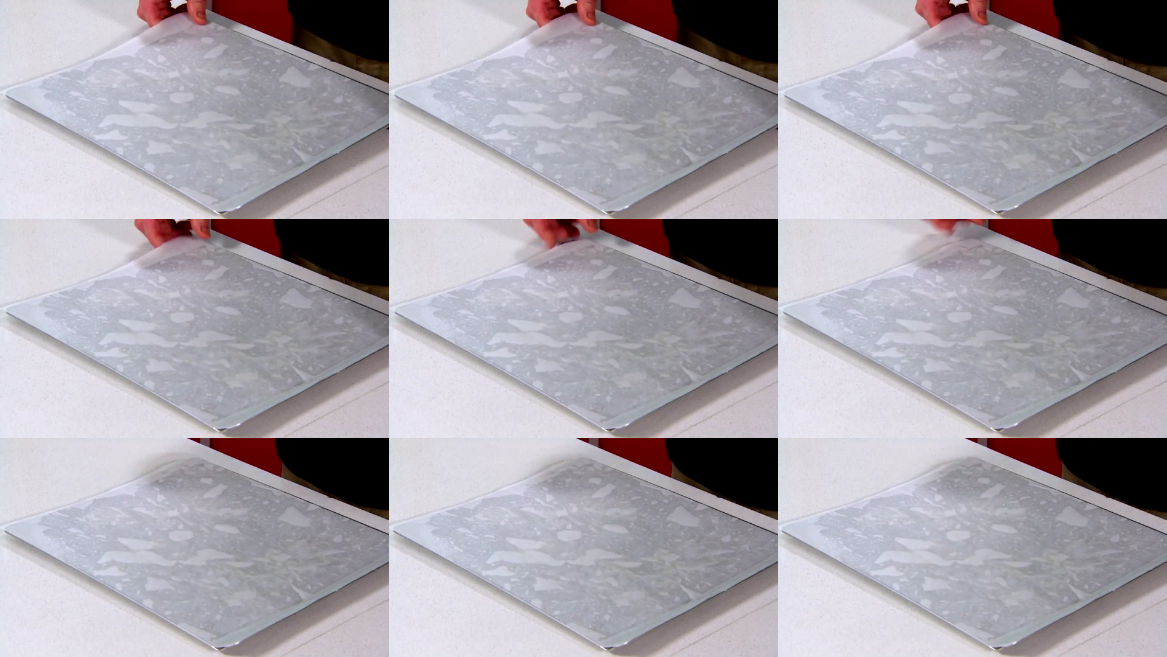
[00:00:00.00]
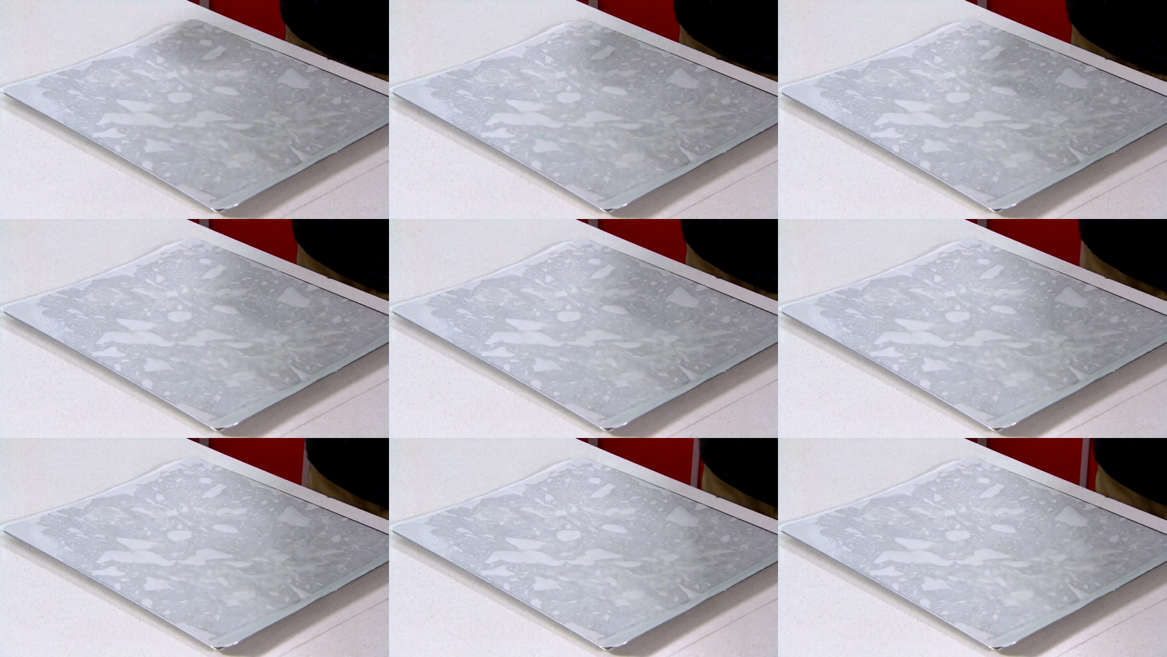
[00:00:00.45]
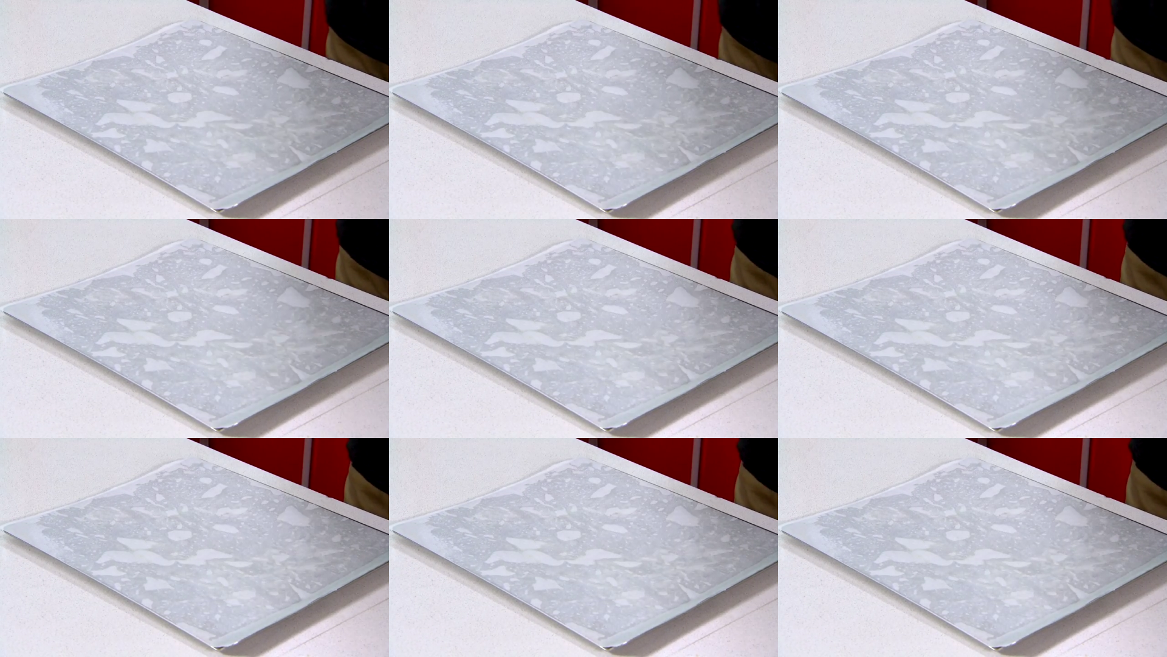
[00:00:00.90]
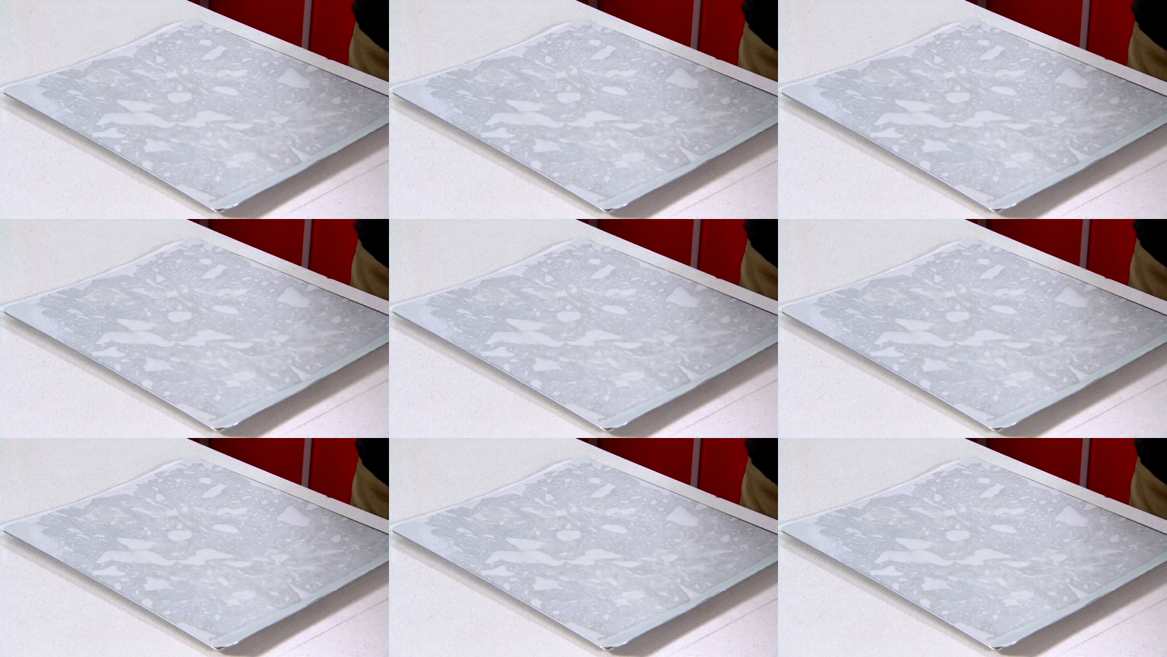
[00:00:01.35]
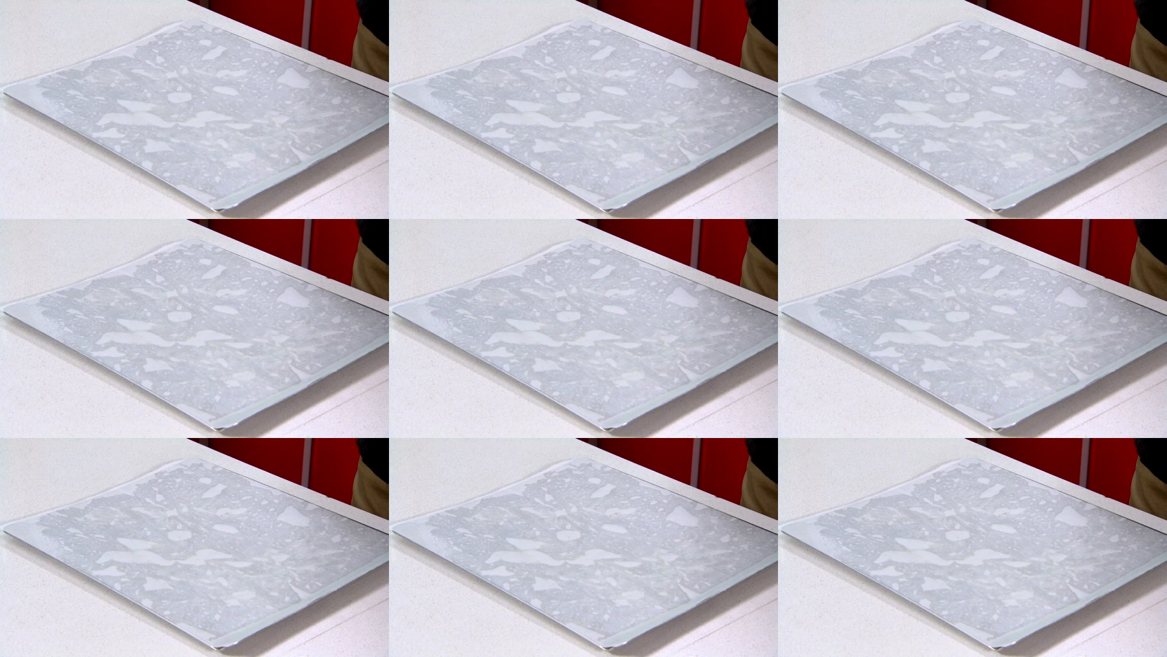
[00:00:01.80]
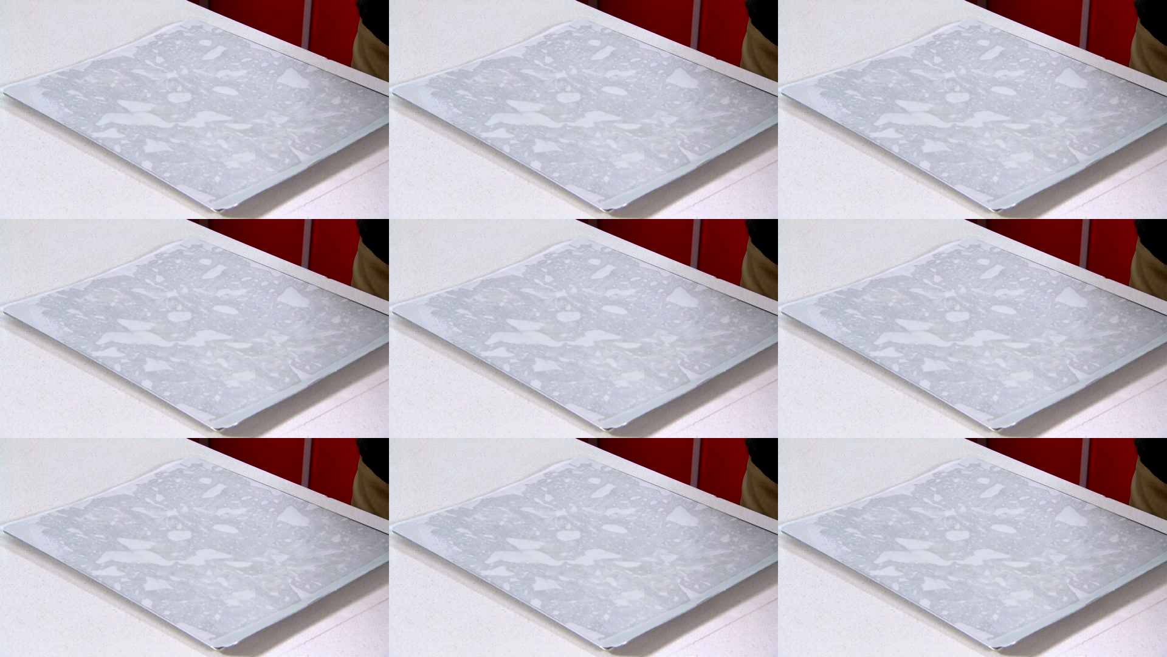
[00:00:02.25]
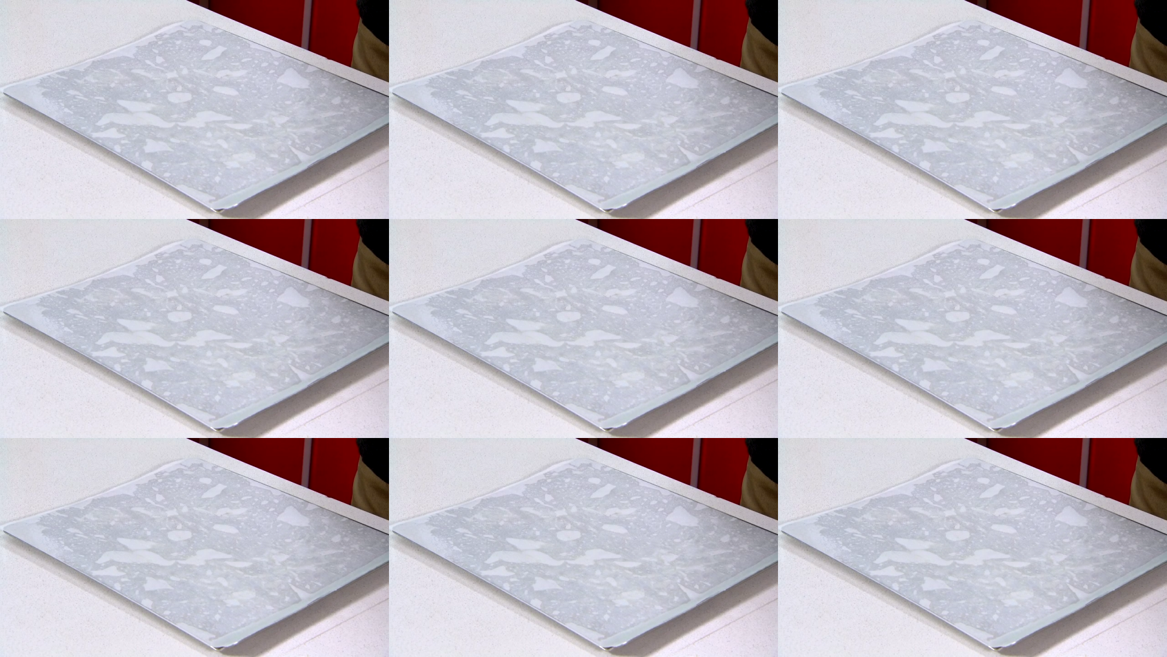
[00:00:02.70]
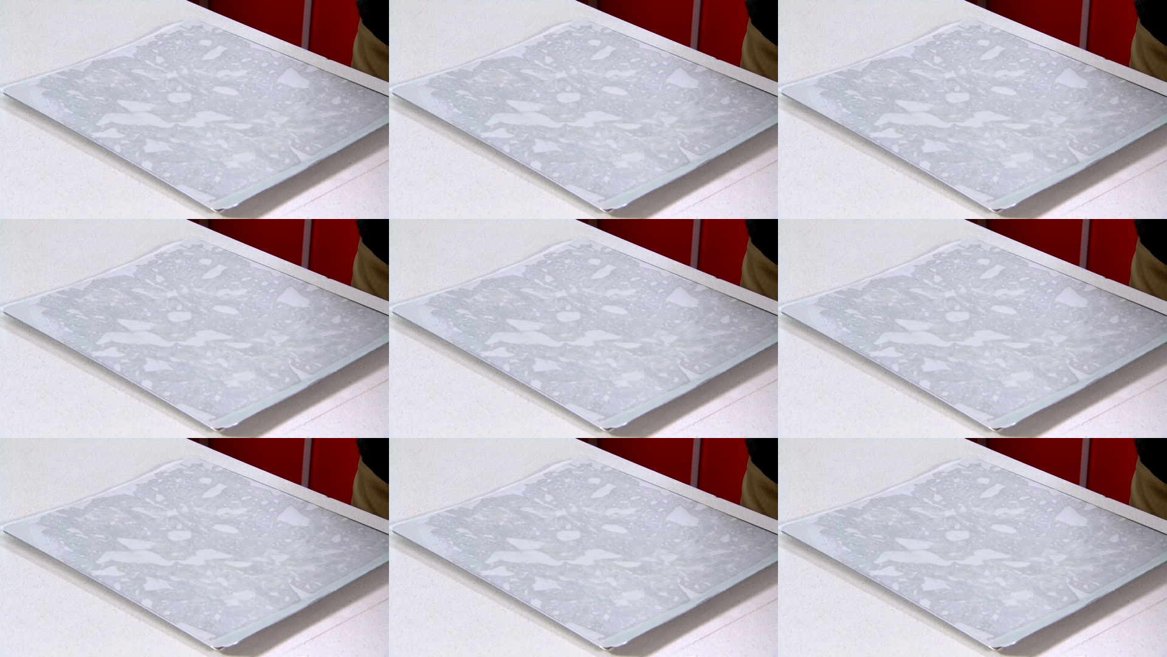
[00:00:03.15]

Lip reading: No face is visible, so there are no lips to read.